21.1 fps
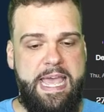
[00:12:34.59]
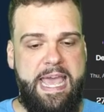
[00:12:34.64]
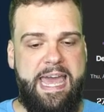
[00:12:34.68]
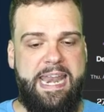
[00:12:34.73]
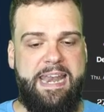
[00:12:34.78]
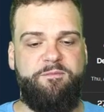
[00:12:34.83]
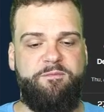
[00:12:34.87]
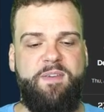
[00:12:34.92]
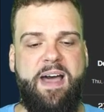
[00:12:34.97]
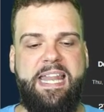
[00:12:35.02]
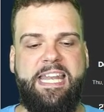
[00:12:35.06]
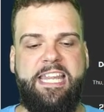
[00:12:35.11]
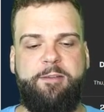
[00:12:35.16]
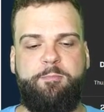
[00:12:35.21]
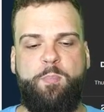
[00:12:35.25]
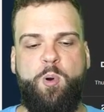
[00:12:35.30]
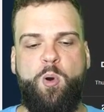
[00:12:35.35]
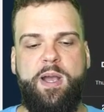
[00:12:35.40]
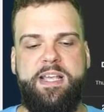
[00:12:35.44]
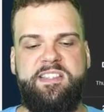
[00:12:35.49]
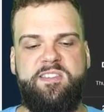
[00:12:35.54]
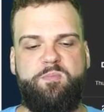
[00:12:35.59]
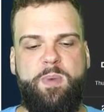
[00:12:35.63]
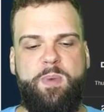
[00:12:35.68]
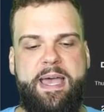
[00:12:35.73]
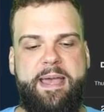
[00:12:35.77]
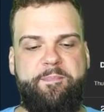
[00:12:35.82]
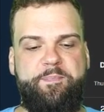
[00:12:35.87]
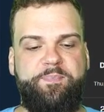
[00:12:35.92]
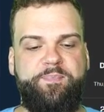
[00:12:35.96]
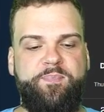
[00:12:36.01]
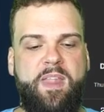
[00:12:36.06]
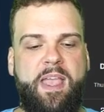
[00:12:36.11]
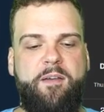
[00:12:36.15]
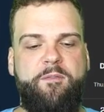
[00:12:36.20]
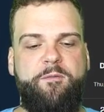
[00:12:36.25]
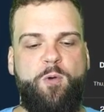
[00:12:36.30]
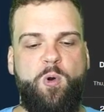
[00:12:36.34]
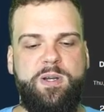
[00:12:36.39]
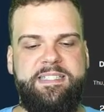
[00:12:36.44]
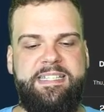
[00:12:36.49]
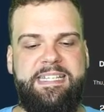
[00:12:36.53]
And then finally, PointsBet,
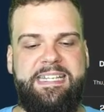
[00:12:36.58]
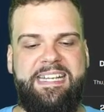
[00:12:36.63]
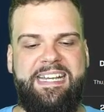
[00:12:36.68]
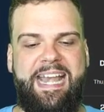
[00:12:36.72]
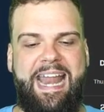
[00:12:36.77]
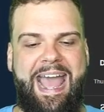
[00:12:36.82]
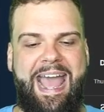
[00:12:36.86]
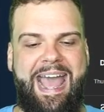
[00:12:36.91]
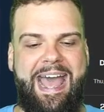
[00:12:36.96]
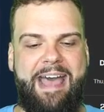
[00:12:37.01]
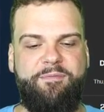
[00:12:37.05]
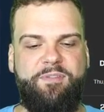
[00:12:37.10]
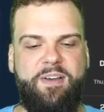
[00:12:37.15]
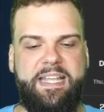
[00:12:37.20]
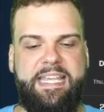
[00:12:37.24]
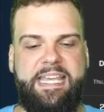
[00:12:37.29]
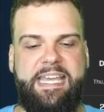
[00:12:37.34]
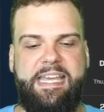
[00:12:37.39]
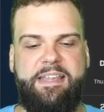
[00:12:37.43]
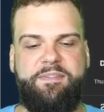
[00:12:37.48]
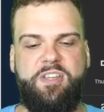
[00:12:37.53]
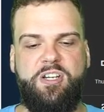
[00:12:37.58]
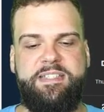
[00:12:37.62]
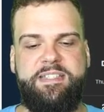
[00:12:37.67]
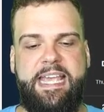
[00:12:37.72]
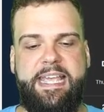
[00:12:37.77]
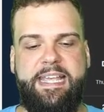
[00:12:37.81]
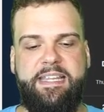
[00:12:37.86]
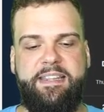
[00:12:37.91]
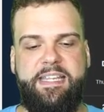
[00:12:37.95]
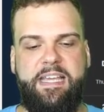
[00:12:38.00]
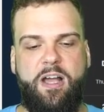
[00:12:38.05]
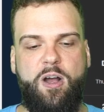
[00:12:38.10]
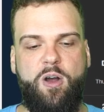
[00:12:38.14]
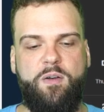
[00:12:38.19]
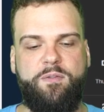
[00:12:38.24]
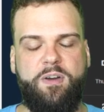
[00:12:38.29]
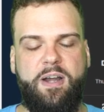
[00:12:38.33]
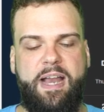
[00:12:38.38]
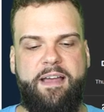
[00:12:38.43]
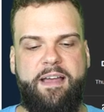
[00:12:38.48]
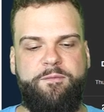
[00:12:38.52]
14.5, again, they're taking the
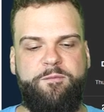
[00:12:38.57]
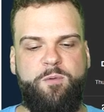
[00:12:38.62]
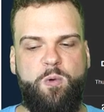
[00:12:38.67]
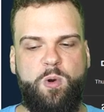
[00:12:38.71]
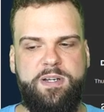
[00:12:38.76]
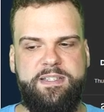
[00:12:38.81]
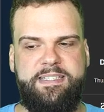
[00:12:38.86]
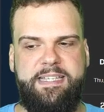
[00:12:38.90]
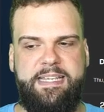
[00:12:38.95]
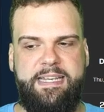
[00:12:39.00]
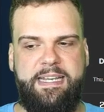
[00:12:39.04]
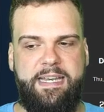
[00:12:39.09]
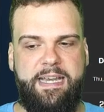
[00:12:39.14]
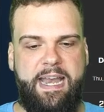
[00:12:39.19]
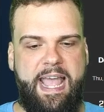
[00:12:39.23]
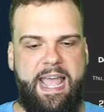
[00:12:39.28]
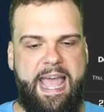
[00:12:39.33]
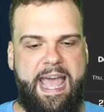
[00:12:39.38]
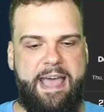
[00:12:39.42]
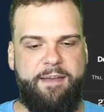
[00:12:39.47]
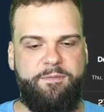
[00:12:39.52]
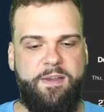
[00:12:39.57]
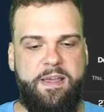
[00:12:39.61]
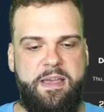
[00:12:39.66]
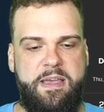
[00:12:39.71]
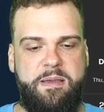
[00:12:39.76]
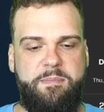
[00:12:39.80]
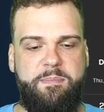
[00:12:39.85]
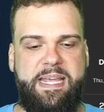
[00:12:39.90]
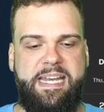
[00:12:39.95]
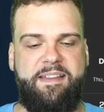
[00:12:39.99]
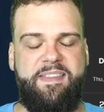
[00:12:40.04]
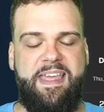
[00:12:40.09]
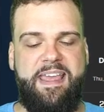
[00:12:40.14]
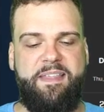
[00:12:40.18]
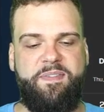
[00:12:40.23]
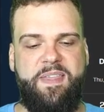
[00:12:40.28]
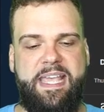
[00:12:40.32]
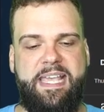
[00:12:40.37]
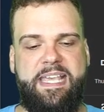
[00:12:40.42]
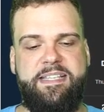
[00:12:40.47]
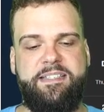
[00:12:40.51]
over at 14.5, meaning they
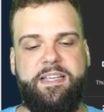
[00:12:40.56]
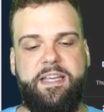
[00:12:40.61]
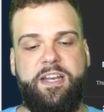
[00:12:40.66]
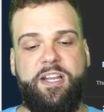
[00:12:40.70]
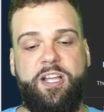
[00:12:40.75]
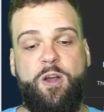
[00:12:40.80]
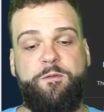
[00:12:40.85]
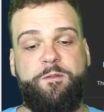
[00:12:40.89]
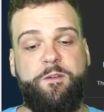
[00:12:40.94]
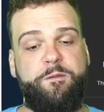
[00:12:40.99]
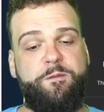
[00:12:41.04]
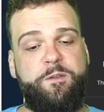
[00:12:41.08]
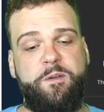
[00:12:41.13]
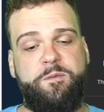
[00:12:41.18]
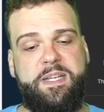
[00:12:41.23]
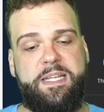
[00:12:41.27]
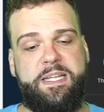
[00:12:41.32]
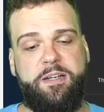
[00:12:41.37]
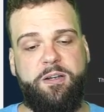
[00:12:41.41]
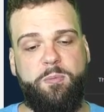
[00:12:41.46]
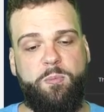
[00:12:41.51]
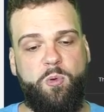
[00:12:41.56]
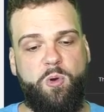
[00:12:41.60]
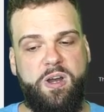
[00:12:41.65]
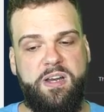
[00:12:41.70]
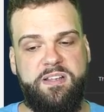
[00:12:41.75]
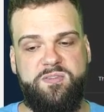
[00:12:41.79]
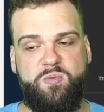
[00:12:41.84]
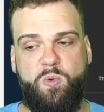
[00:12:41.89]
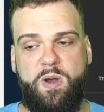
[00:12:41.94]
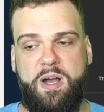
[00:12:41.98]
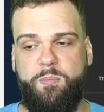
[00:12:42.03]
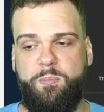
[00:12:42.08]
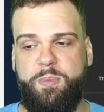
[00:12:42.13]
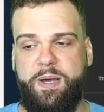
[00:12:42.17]
think he's going to go for 15 or more as well.